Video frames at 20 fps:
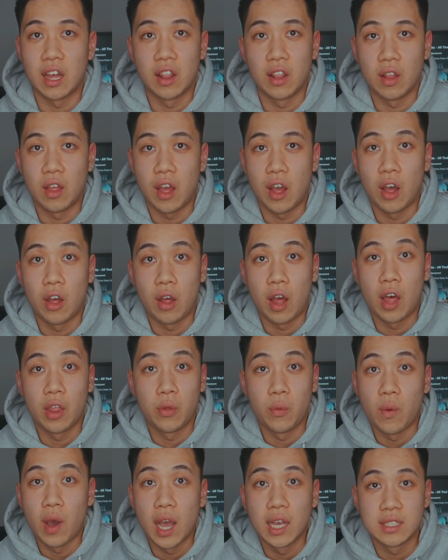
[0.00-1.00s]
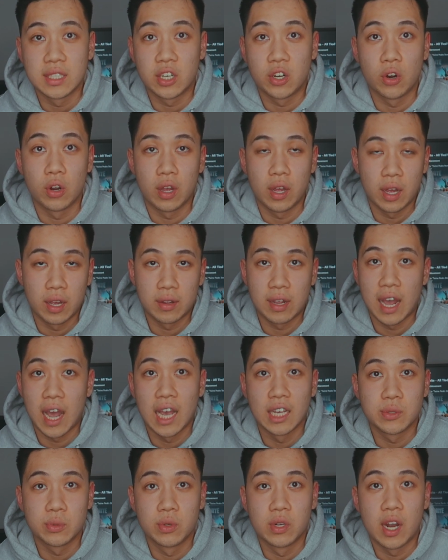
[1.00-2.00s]
Um, um, otherwise, uh,
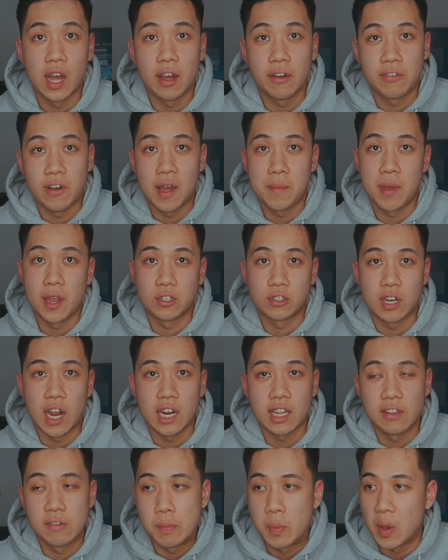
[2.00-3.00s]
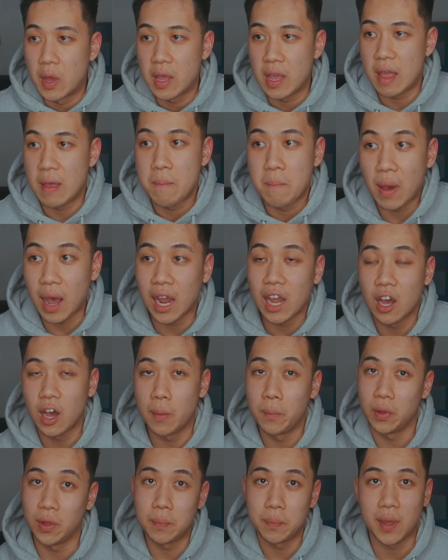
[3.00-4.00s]
guys will not find me attractive. But in my
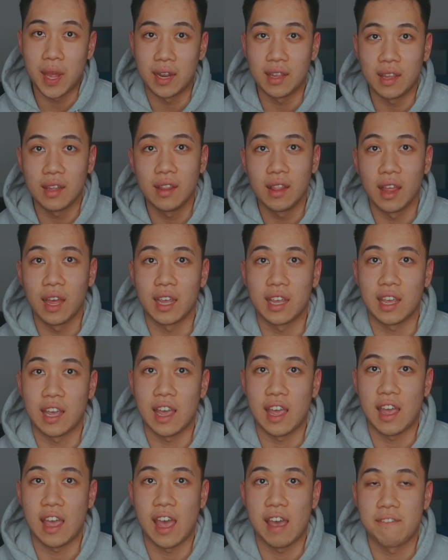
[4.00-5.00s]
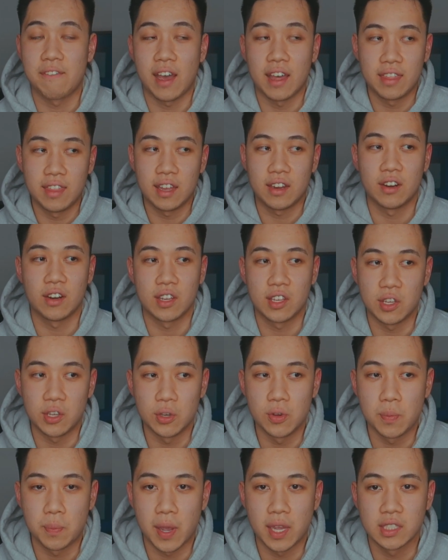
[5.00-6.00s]
humble opinion, like if I think you're
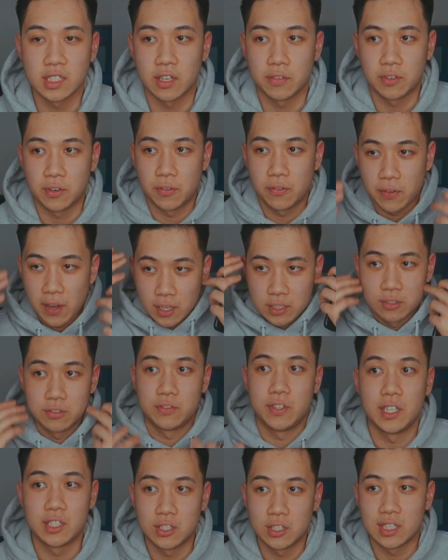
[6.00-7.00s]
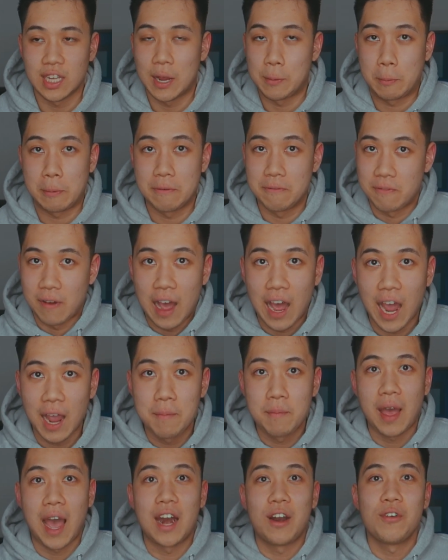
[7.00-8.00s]
cute based off your facial features and we
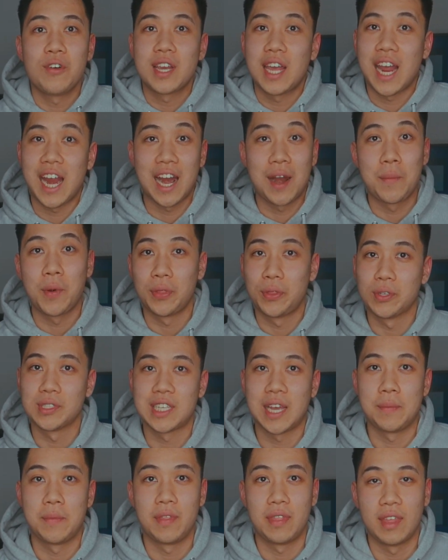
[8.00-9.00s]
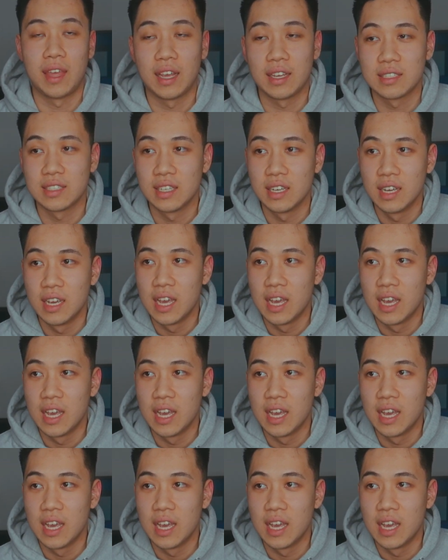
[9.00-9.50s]
vibe, I don't care about those type of things.